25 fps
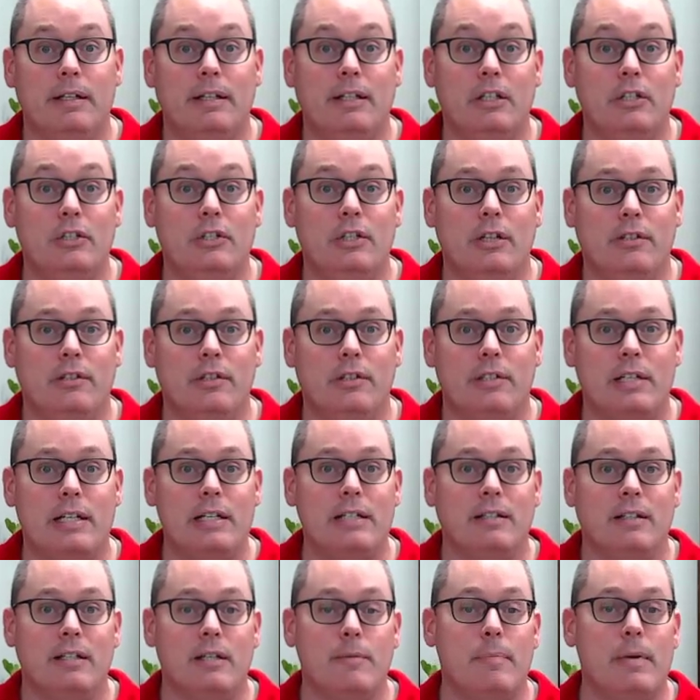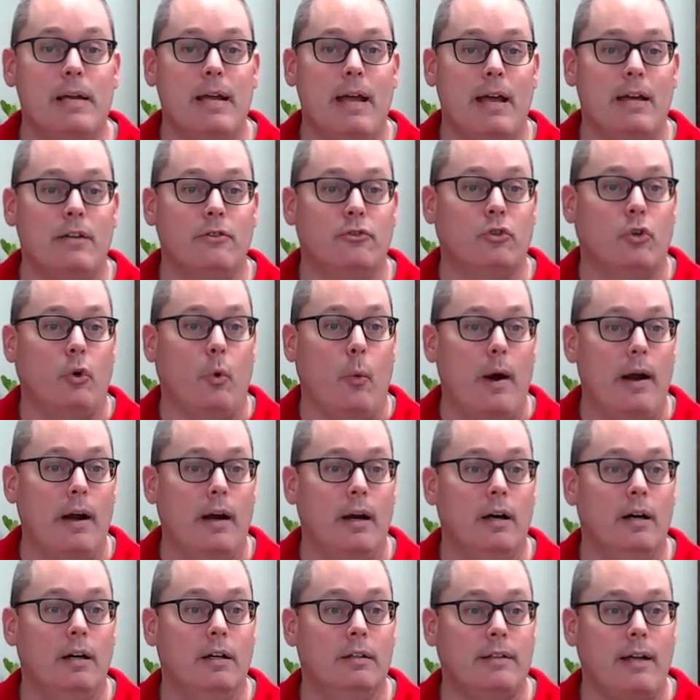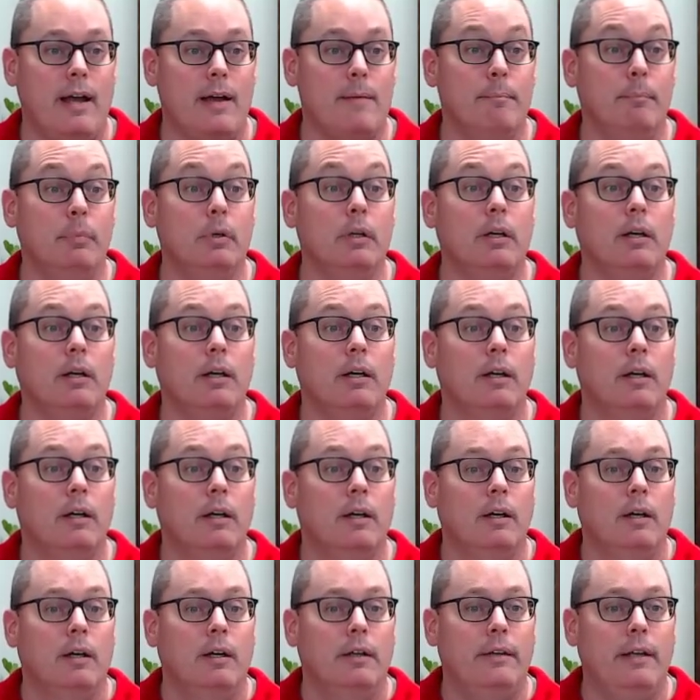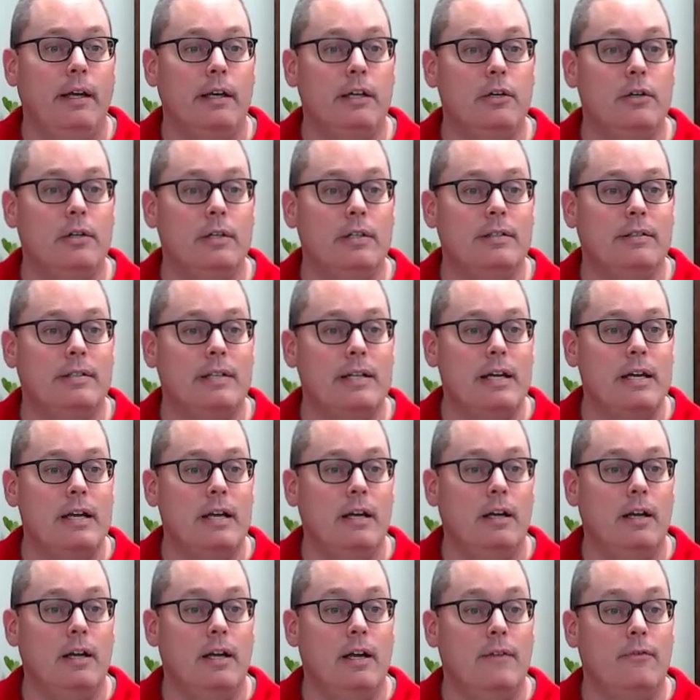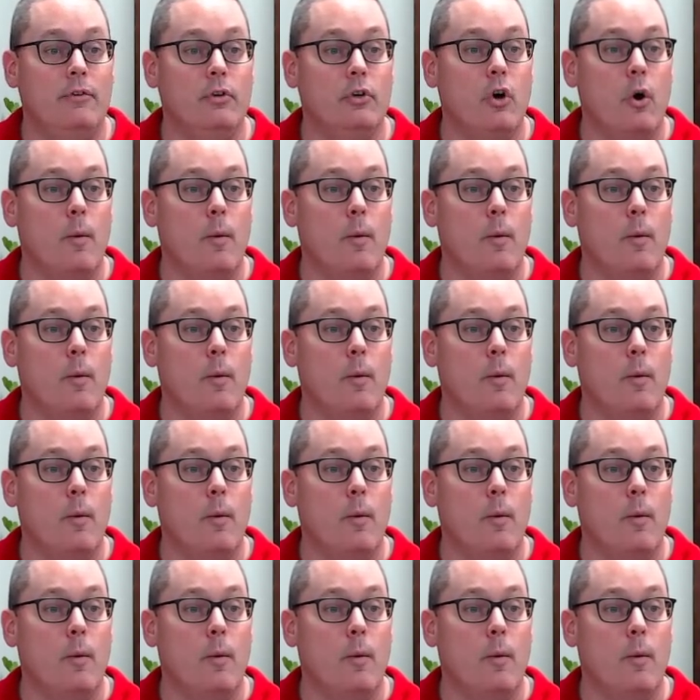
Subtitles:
could just as easily be a square type book that you can see if you go